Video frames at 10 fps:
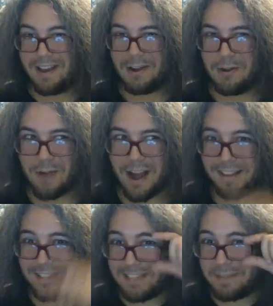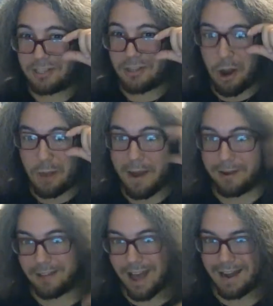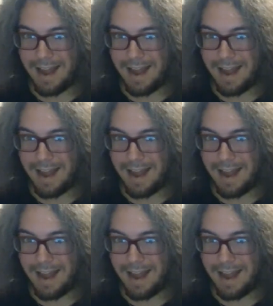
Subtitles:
who I seem to talk about a lot,